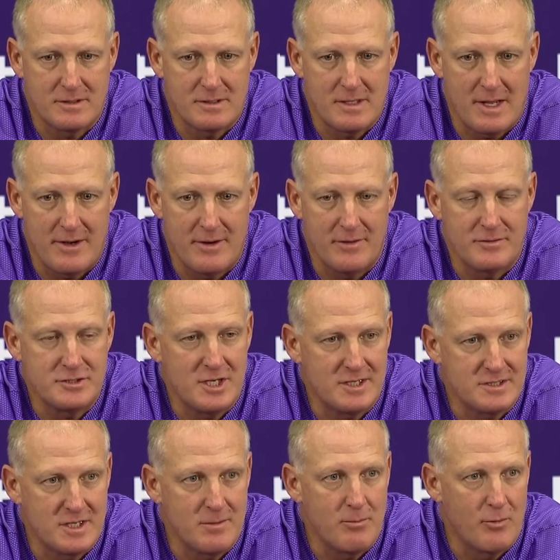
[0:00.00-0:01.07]
got another
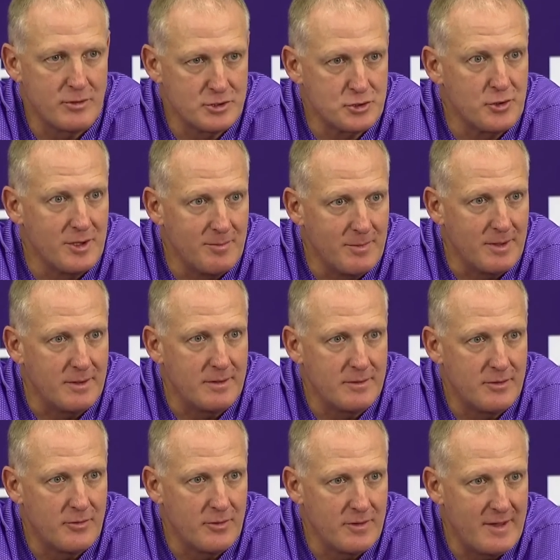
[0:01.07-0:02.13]
chance to get more treatment
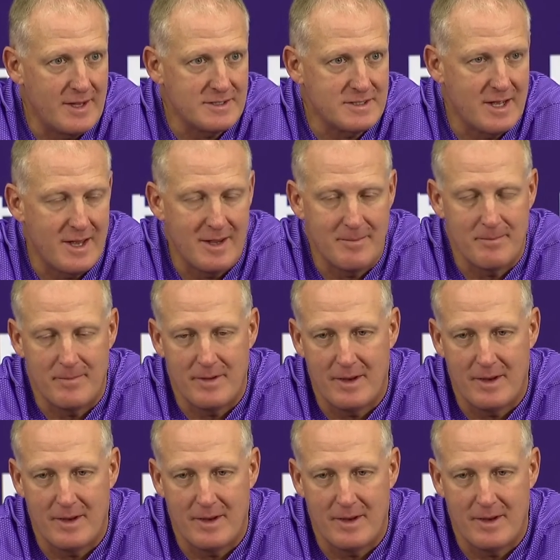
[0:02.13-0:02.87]
during that time.